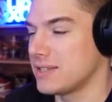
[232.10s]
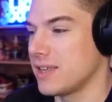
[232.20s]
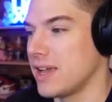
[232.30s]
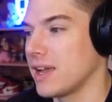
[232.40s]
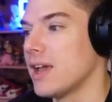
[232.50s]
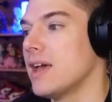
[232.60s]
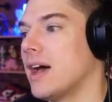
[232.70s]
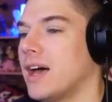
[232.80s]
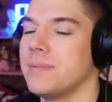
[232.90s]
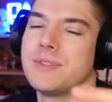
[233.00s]
thing.
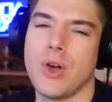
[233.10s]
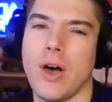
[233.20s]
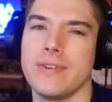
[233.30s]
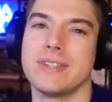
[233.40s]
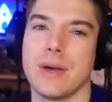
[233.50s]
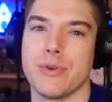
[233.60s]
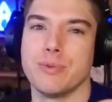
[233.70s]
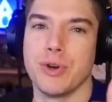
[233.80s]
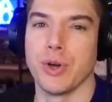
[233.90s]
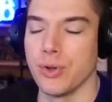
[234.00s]
Um, so obviously I want to
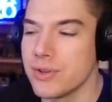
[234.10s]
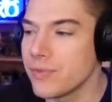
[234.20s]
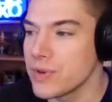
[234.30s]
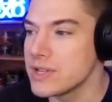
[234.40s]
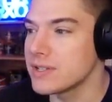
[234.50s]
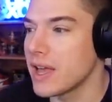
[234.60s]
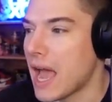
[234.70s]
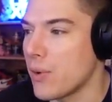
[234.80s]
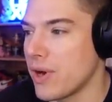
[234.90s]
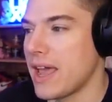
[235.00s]
pull Golden Frieza.
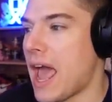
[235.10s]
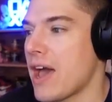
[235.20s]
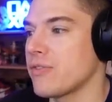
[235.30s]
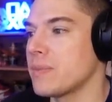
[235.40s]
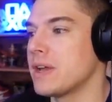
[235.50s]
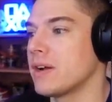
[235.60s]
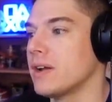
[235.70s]
I want to have him here